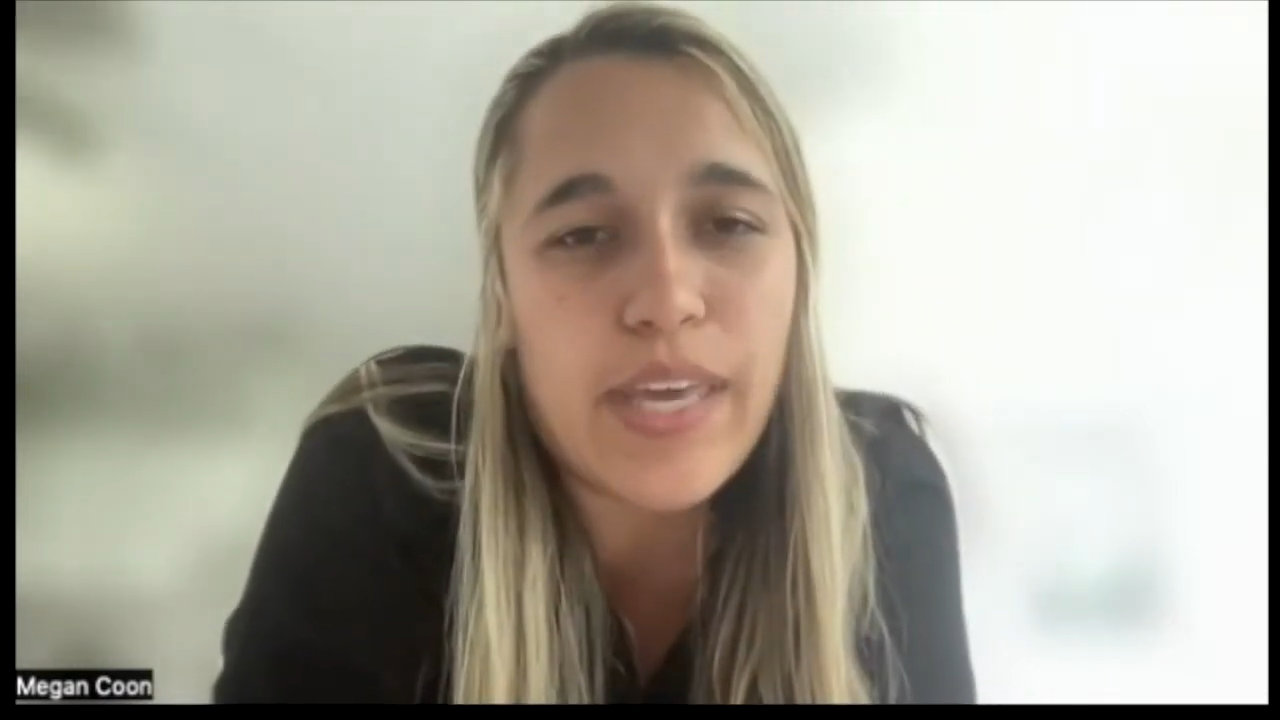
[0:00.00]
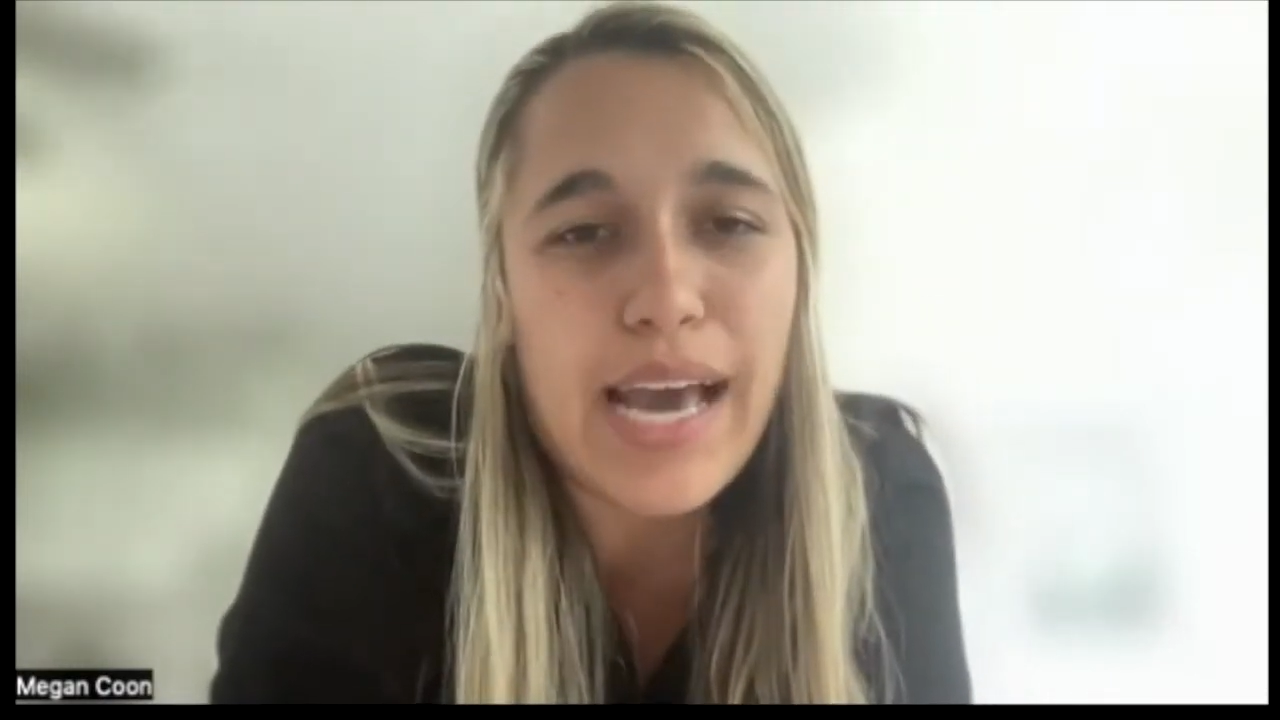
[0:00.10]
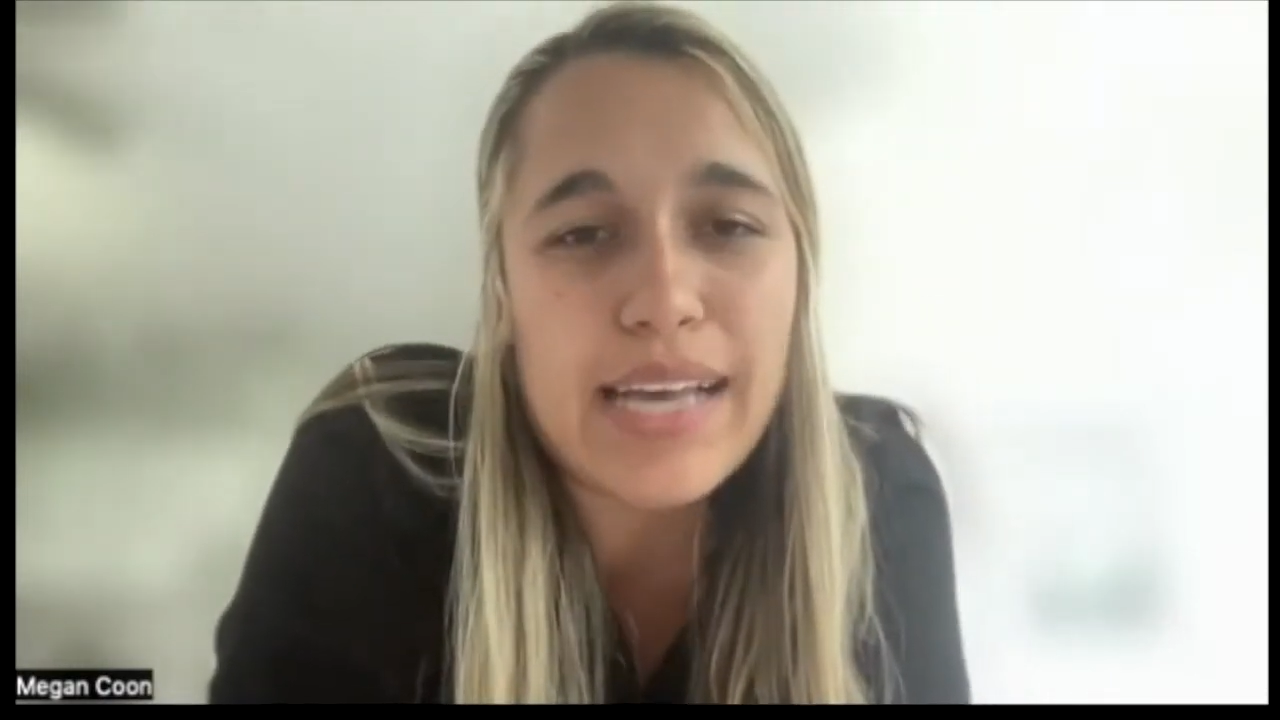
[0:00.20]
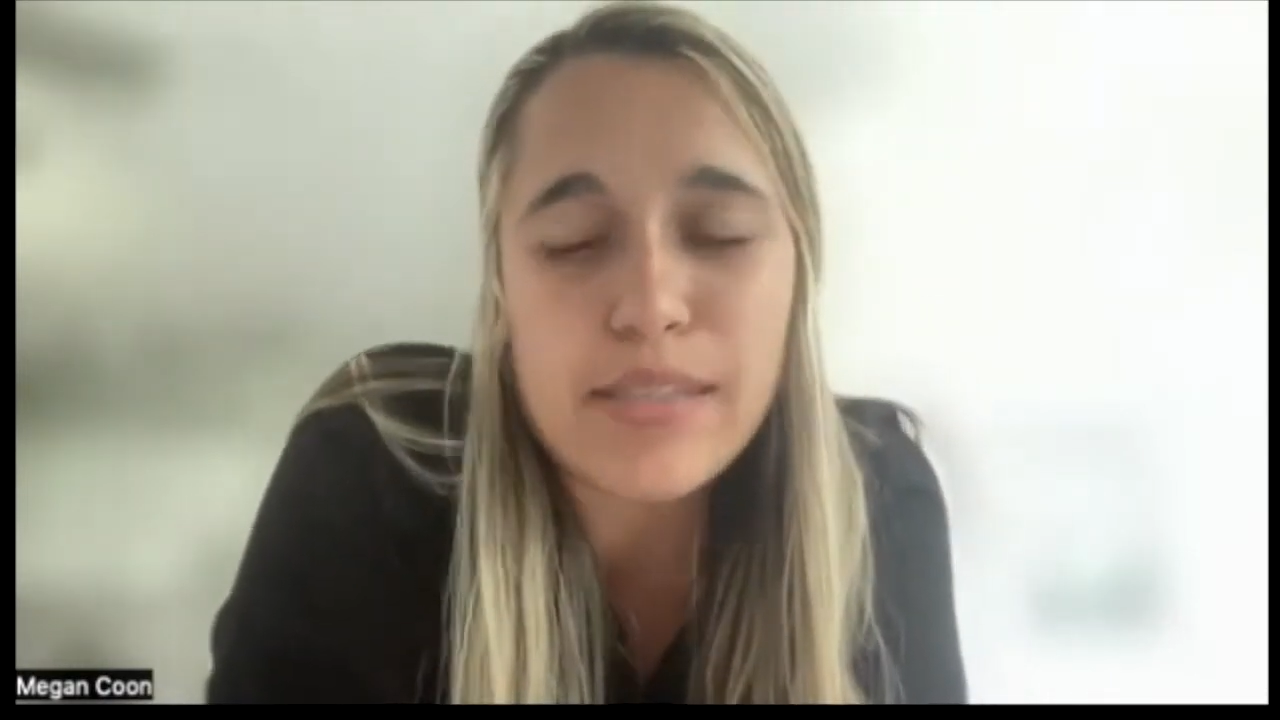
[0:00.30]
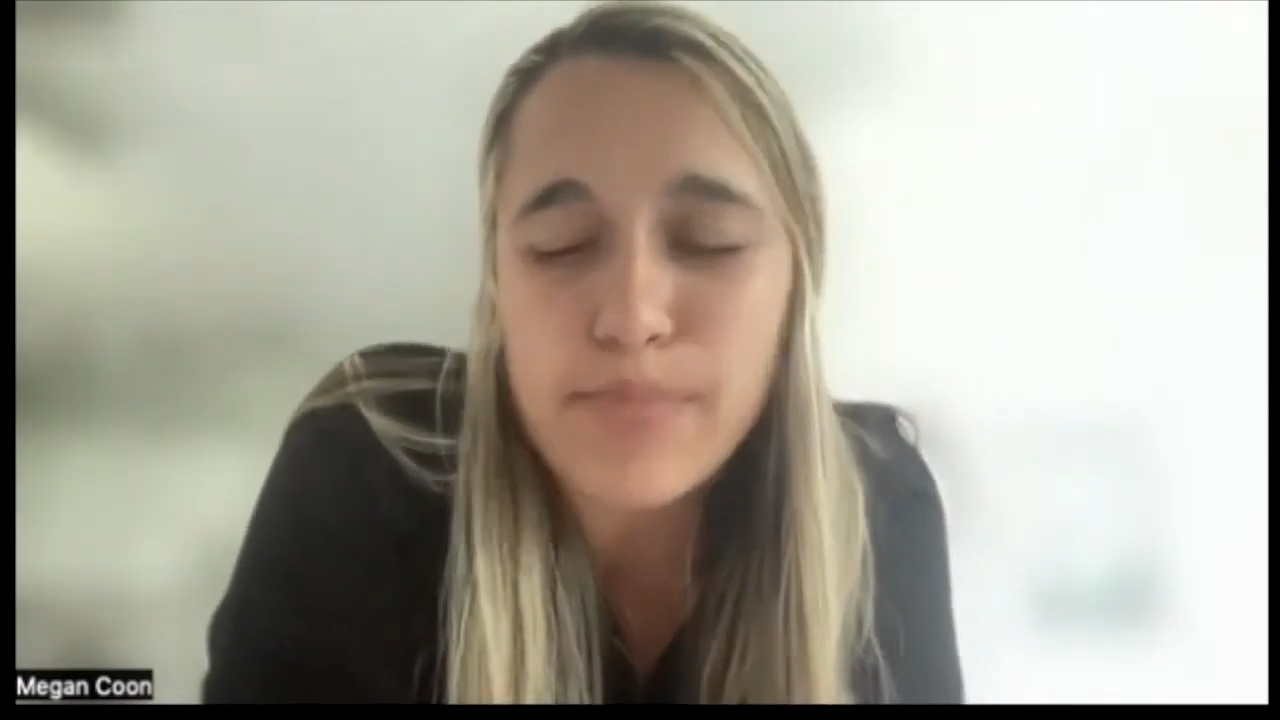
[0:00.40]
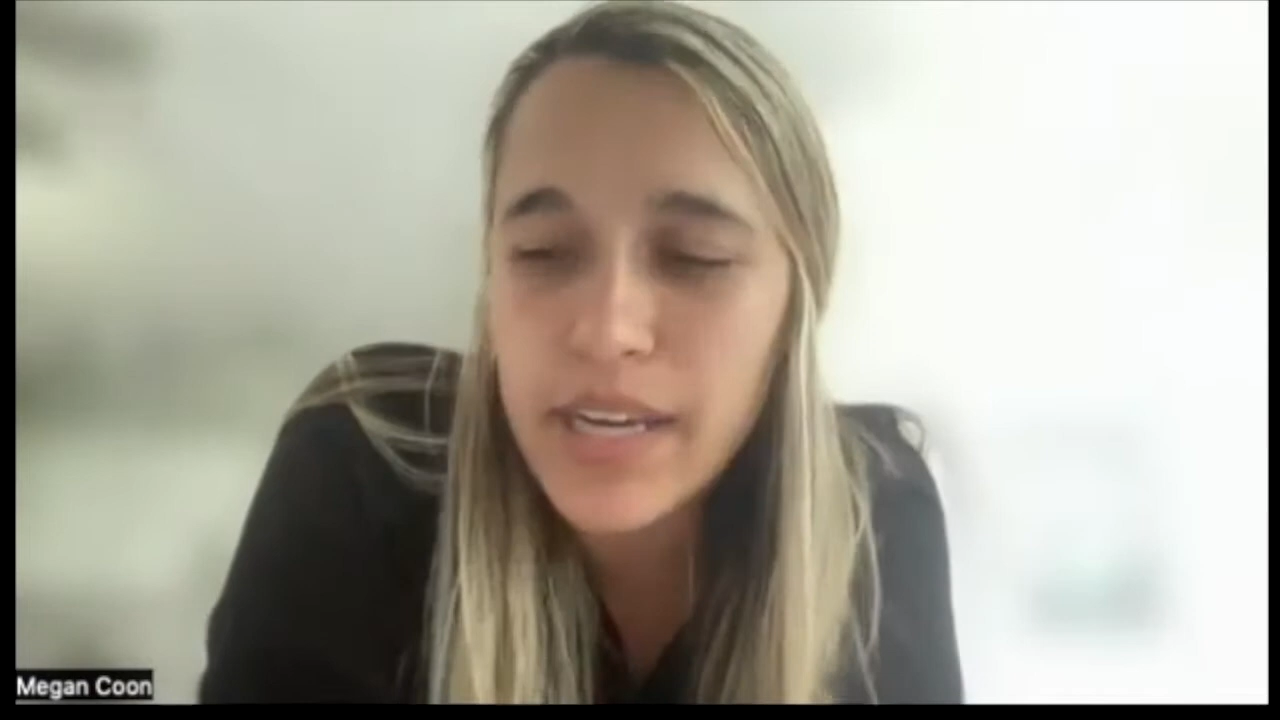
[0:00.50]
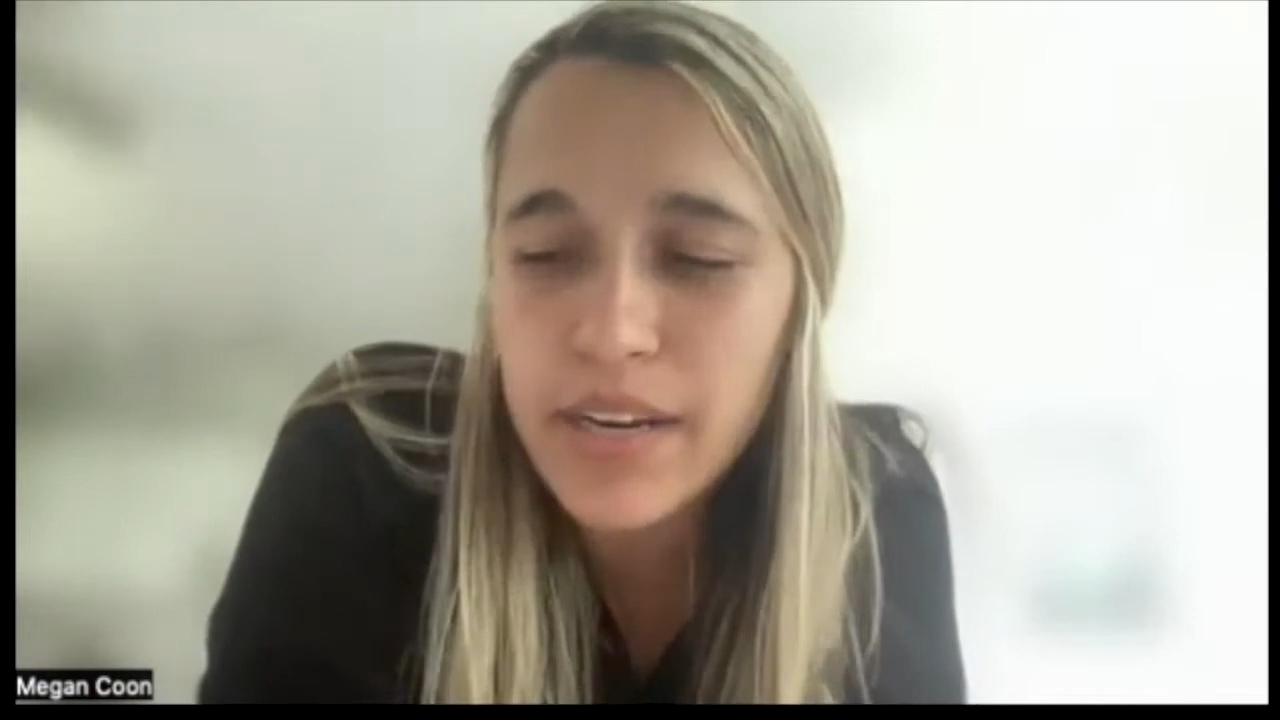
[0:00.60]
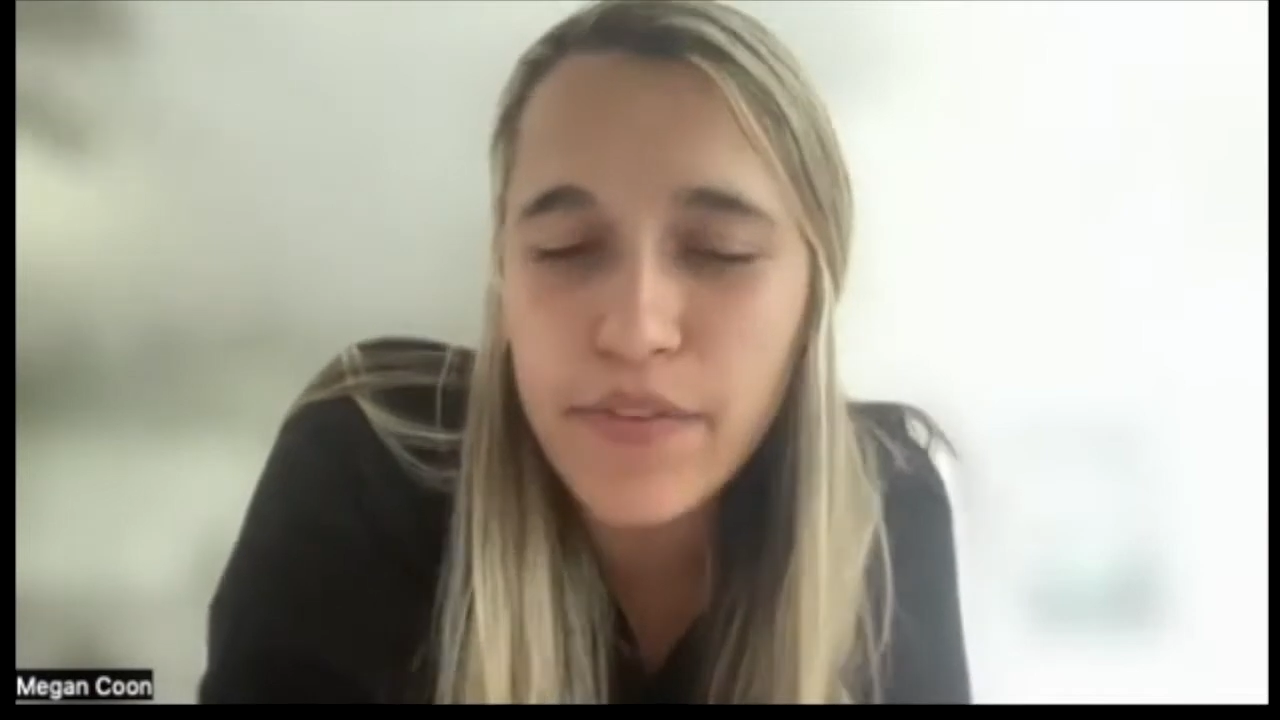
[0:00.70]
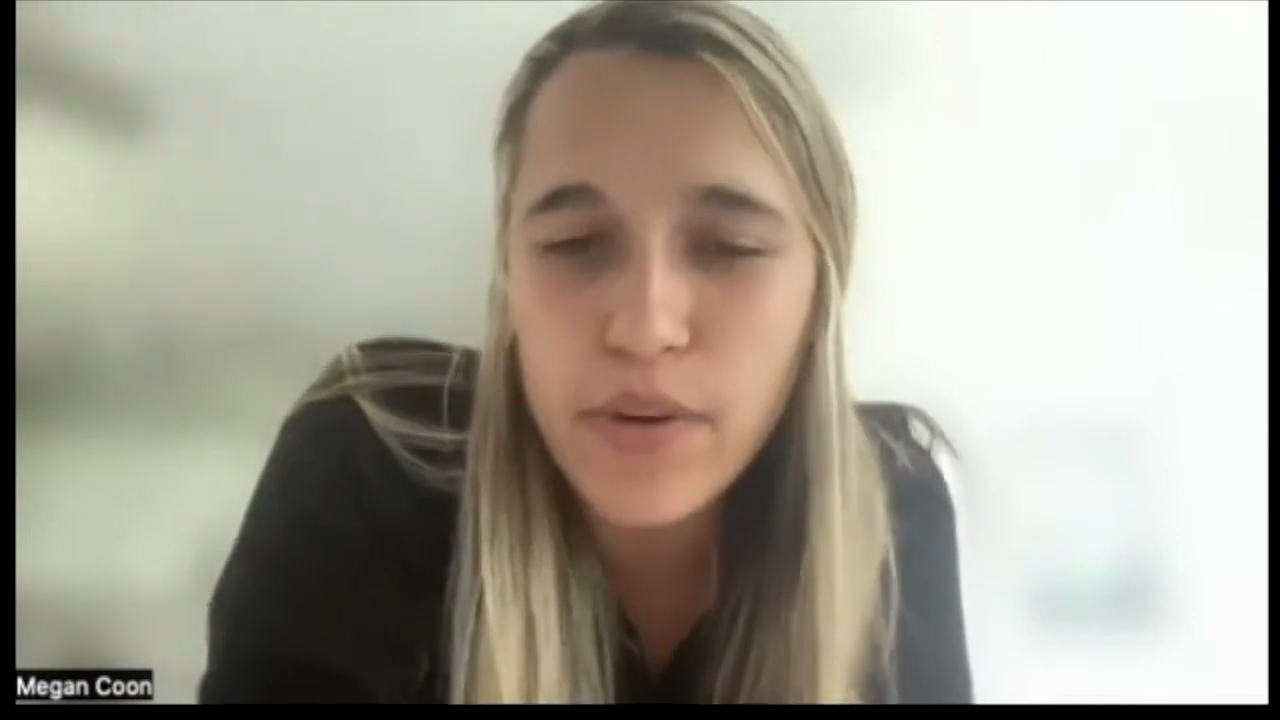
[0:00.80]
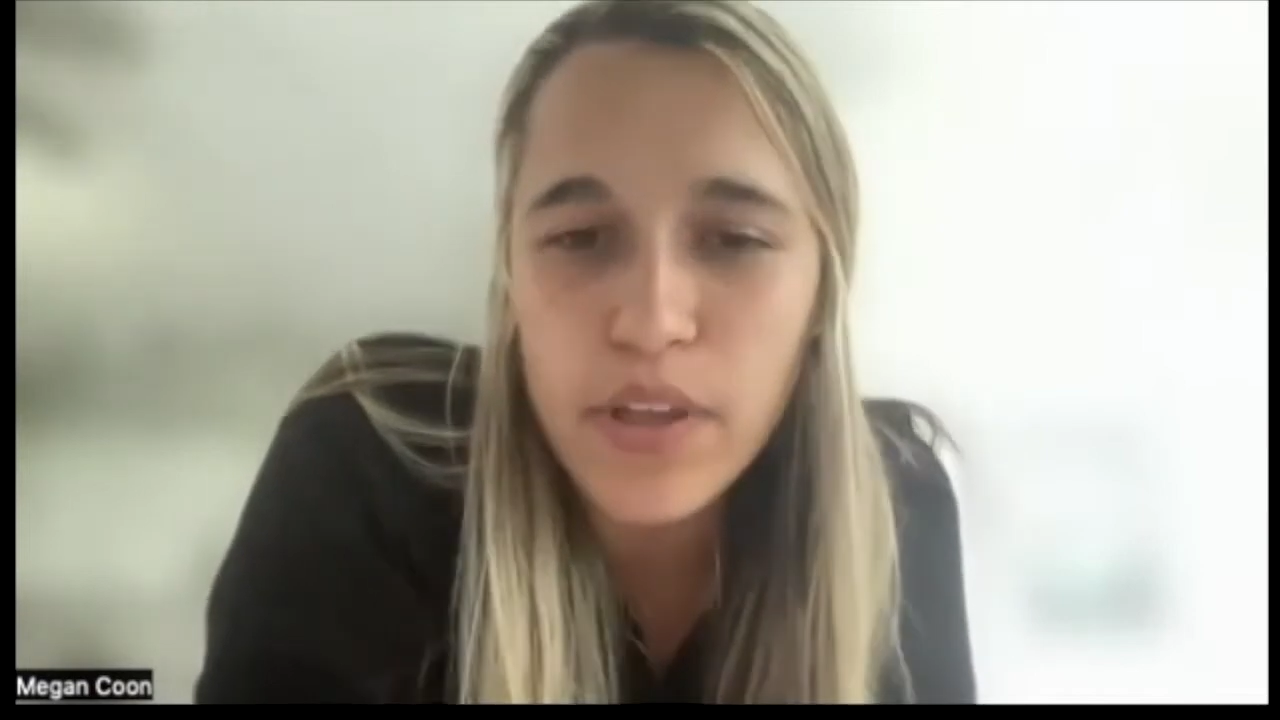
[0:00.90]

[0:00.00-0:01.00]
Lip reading: he asked me and a few